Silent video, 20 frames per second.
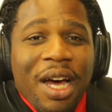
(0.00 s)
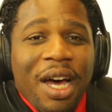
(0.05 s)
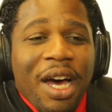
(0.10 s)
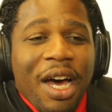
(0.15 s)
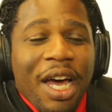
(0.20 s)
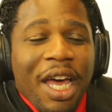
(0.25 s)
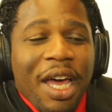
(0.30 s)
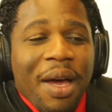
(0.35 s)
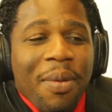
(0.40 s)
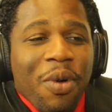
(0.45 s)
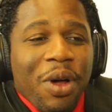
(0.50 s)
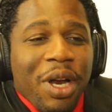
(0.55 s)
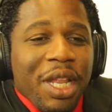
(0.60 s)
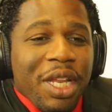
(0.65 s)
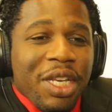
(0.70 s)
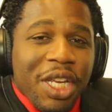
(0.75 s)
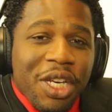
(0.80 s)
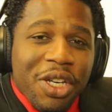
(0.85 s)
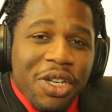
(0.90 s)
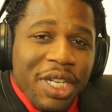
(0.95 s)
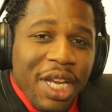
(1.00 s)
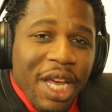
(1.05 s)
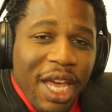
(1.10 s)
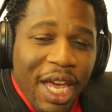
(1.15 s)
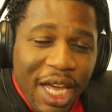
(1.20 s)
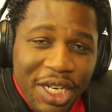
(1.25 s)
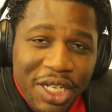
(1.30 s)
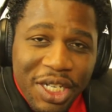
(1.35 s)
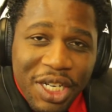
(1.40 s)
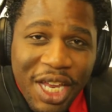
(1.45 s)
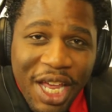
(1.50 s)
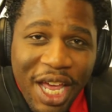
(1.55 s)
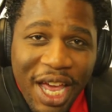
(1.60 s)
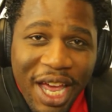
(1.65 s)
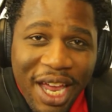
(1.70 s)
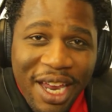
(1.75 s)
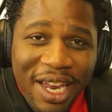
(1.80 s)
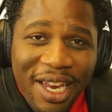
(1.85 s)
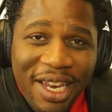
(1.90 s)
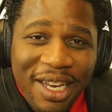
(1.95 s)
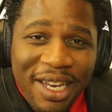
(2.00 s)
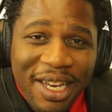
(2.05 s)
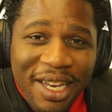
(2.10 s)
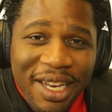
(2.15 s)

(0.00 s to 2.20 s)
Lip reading: I am one of the teachers at HDA,